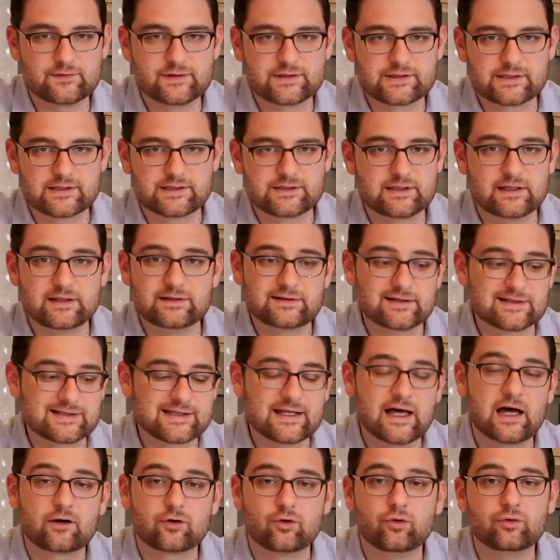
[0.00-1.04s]
of this, it, it, does
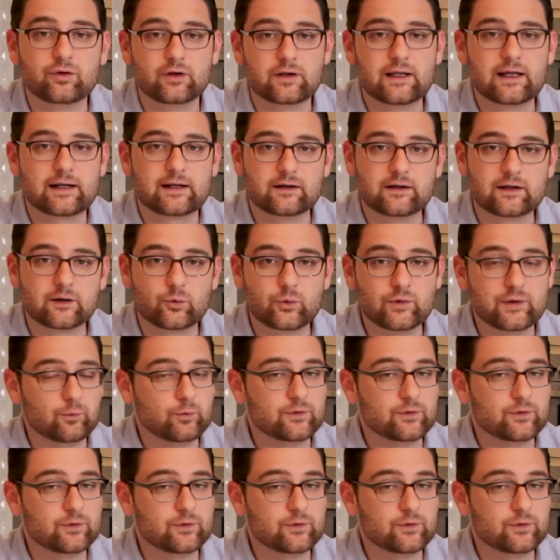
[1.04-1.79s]
not hold a lot of liquid.